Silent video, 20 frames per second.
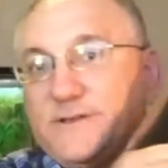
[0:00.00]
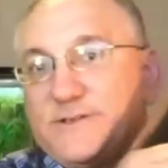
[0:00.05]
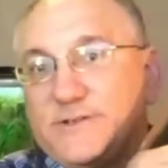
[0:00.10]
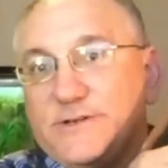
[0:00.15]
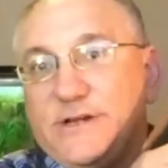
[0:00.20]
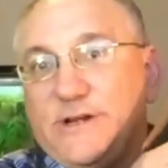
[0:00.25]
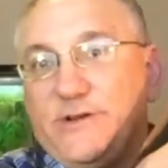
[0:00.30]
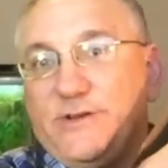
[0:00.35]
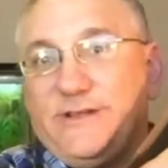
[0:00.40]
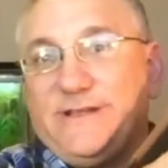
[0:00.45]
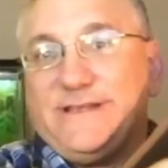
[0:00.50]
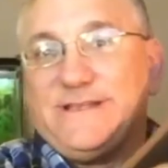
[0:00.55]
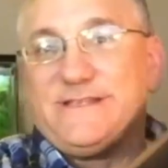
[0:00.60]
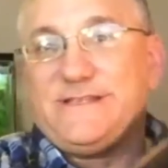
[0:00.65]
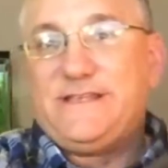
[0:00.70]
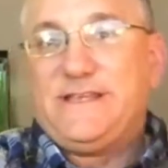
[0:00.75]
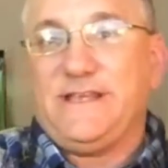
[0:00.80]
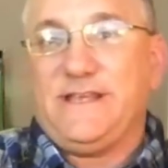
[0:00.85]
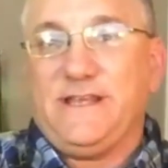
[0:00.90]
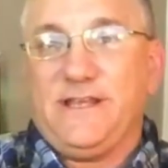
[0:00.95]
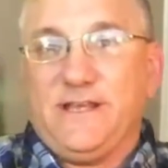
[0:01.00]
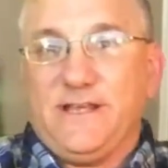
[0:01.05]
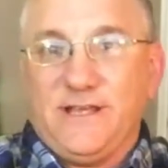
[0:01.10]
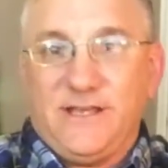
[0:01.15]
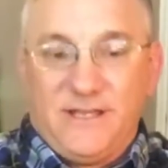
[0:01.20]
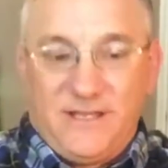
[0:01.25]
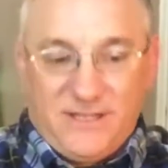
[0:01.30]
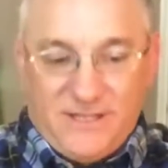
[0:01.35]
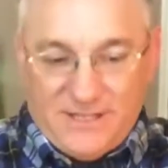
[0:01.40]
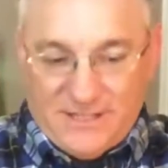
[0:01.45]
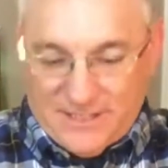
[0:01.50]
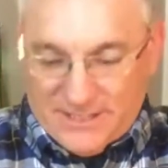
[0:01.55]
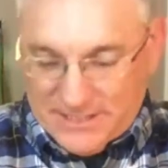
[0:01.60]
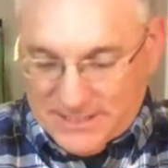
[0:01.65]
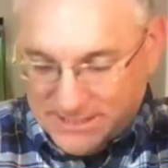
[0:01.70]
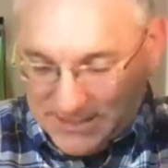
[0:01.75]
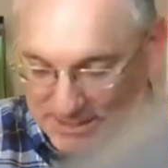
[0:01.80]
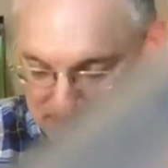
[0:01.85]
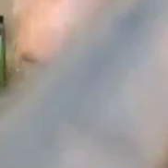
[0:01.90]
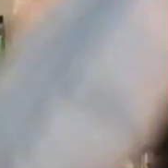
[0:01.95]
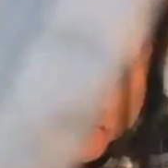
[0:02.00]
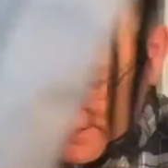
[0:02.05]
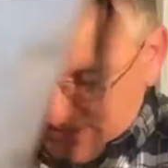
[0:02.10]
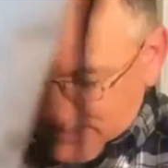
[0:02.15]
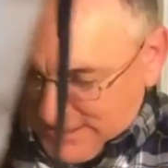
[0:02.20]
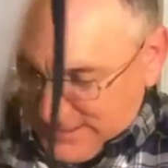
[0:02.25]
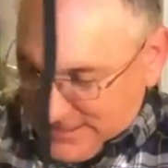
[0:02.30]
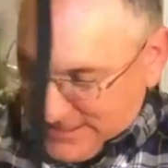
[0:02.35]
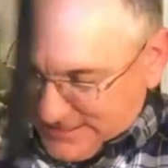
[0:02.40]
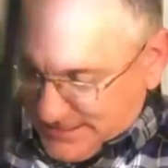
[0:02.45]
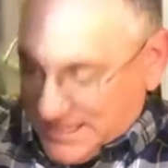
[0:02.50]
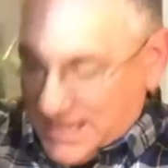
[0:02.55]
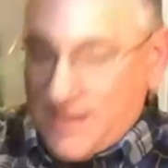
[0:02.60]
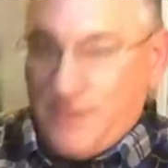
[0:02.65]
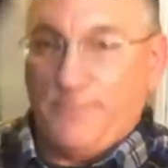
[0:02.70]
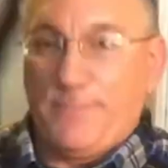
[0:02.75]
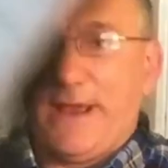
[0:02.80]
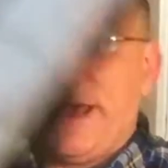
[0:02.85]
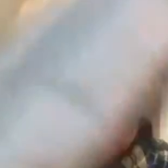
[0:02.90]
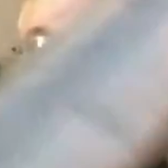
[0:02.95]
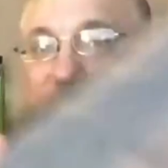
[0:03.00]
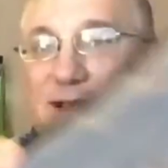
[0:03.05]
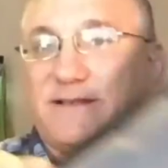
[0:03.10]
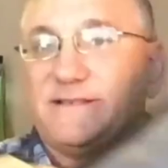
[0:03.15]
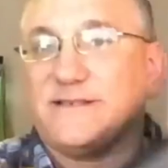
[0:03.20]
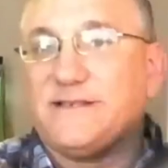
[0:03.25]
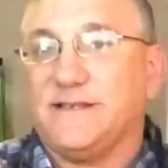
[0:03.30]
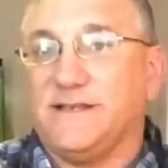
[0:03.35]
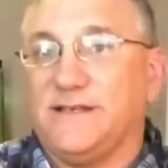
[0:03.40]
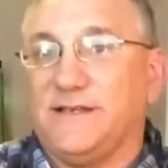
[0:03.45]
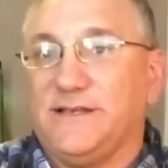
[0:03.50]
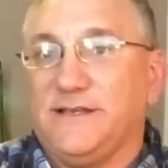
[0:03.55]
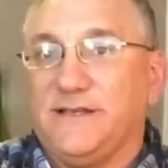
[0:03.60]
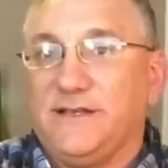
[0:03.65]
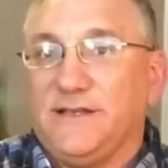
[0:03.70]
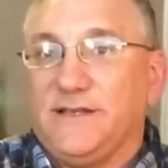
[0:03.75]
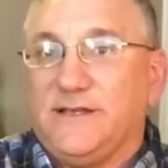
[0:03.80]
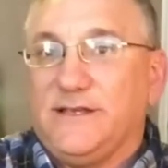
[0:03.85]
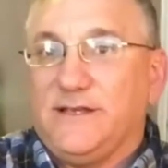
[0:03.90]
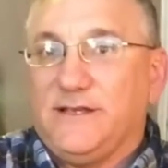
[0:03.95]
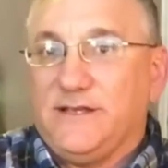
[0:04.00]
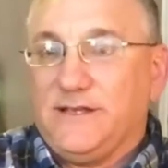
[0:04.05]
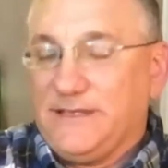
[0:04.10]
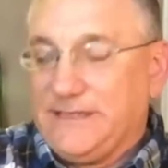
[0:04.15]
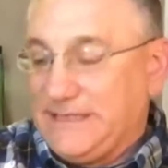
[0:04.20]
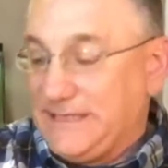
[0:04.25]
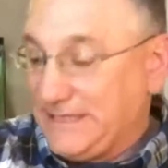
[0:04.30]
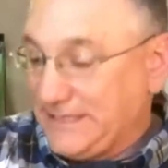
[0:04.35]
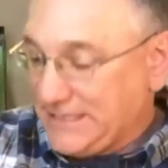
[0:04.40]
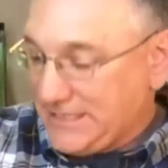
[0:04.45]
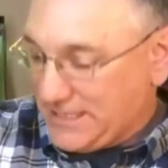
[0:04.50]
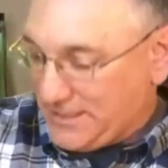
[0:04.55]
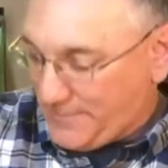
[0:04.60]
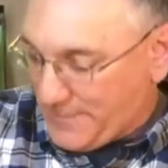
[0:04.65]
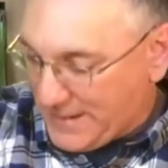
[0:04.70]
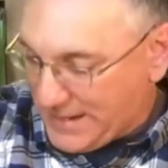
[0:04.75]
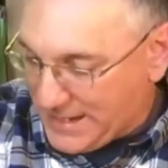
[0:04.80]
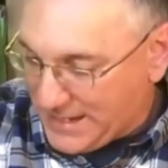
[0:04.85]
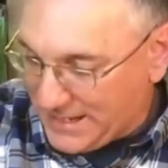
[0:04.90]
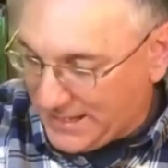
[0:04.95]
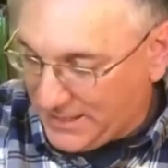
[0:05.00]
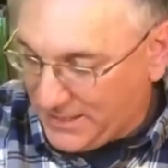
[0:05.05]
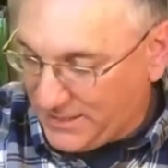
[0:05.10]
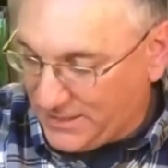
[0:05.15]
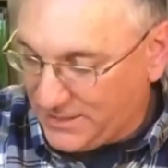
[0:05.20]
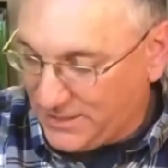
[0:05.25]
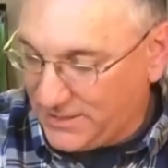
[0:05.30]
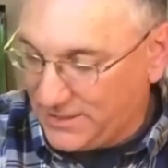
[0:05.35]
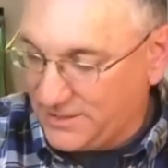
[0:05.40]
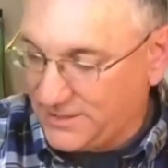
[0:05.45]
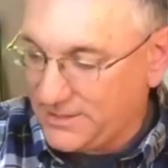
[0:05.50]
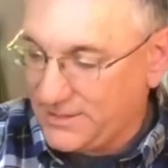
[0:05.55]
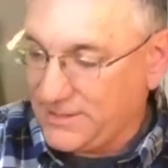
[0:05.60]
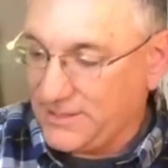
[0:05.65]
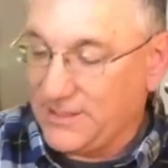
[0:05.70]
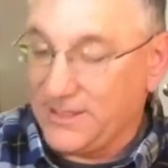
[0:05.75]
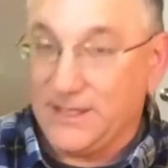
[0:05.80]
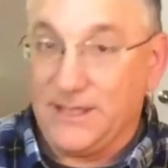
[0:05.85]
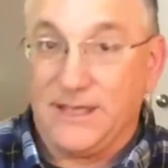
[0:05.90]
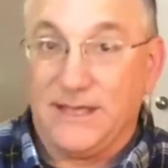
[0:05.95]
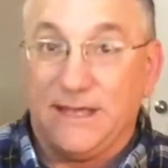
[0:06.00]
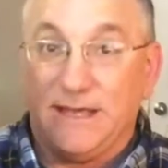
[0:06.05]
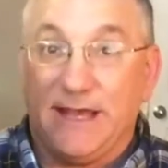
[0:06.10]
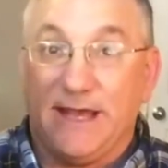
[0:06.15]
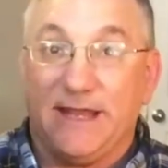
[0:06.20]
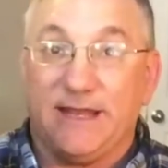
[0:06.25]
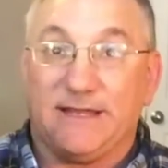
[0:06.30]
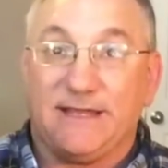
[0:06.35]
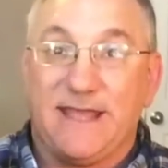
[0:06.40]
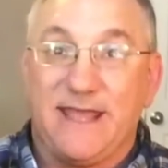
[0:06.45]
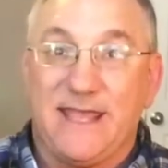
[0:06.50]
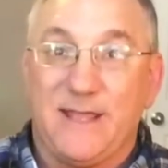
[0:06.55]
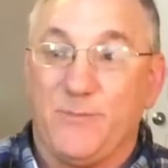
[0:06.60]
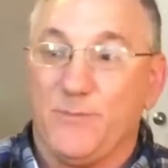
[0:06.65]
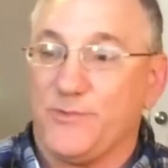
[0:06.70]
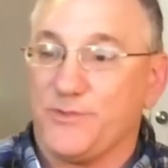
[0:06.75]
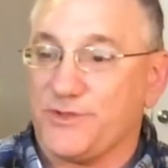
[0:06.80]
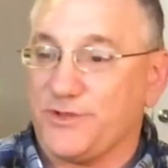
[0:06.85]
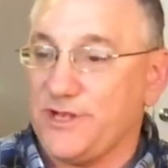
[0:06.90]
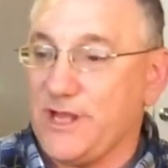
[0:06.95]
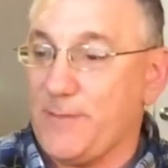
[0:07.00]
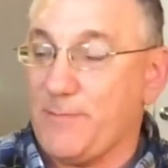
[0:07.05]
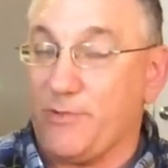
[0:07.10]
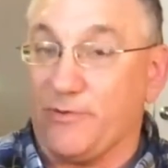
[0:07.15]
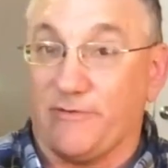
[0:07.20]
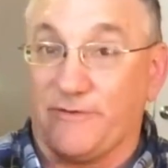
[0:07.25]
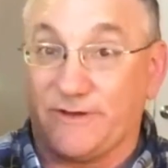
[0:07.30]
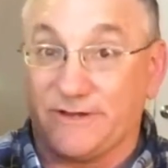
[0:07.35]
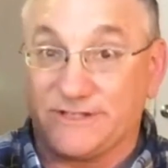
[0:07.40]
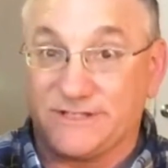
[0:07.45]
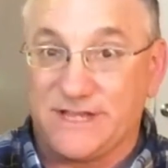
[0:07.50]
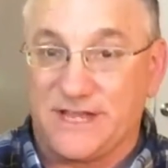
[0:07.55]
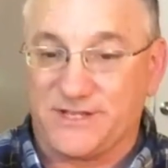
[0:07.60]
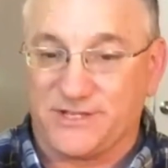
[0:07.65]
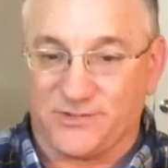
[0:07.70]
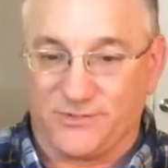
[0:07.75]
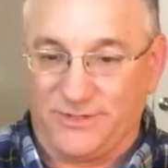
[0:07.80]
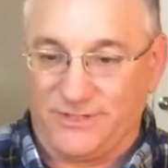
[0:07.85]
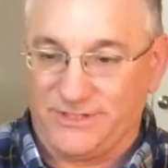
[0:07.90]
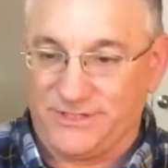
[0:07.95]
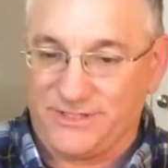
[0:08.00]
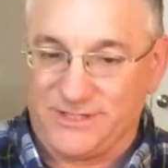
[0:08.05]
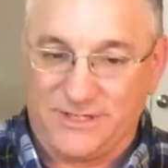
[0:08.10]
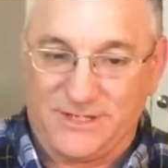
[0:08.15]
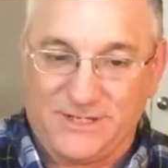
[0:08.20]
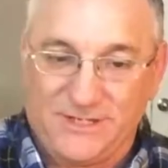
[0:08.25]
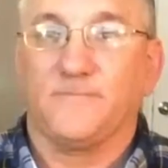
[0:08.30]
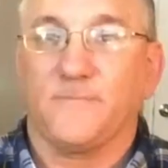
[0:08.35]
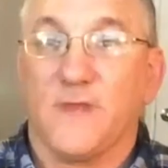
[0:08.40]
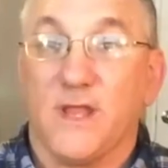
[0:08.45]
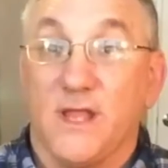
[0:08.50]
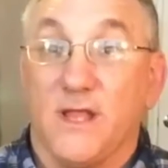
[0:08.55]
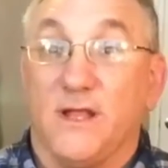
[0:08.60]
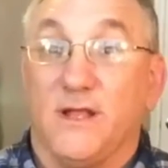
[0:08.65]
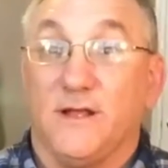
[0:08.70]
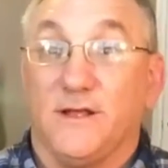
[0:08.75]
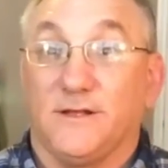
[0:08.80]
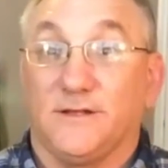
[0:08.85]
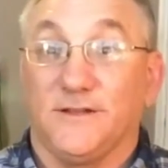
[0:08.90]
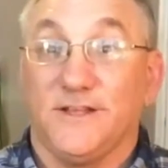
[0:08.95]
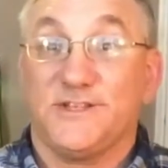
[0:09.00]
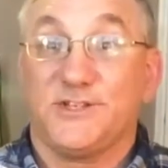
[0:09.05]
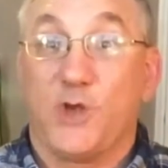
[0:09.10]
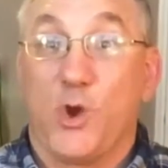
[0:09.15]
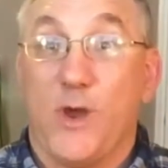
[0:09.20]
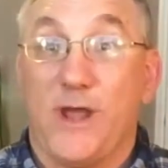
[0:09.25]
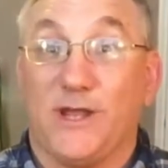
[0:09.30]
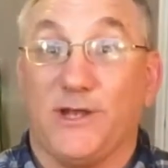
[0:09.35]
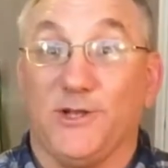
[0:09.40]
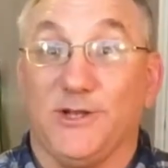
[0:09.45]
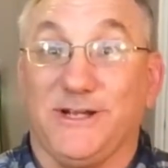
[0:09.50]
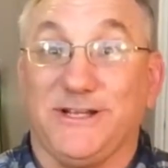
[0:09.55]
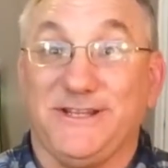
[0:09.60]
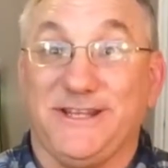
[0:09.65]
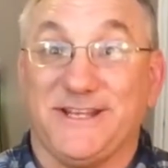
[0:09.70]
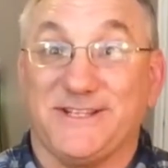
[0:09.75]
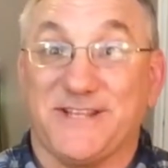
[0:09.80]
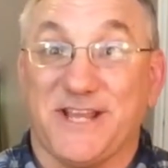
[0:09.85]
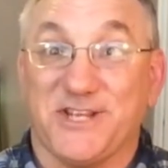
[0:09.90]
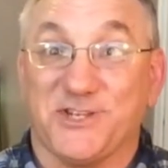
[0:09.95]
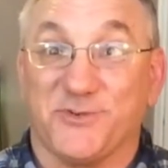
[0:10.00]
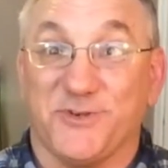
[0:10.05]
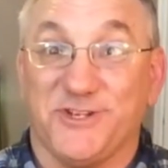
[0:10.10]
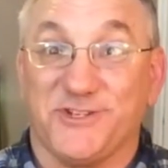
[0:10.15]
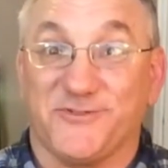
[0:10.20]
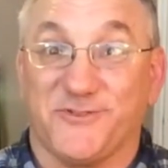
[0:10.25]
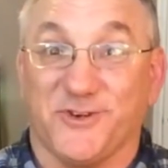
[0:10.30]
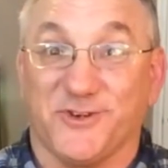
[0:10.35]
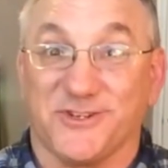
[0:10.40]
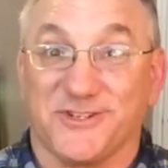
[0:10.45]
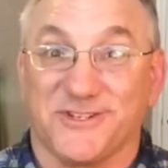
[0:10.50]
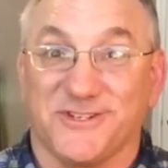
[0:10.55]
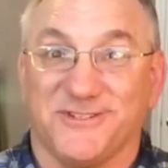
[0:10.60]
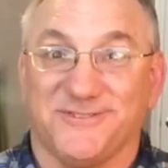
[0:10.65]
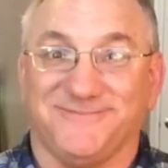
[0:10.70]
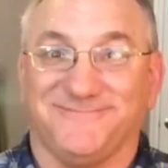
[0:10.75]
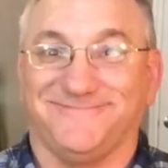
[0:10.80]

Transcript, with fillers: So here you can see it came packed in a gig bag and it came with a number of accessories. Let's go ahead and look at the accessories first.